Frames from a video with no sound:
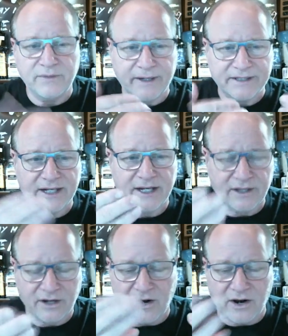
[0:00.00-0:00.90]
by sitting
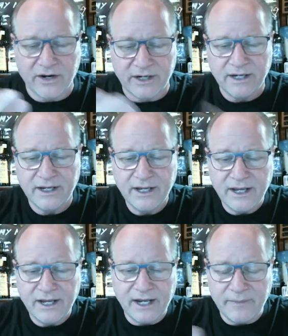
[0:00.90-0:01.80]
in the car, and
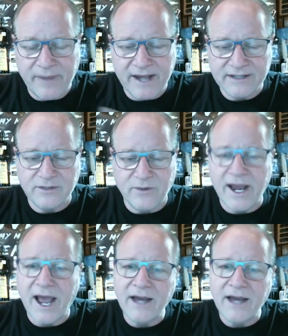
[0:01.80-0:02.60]
he passed away.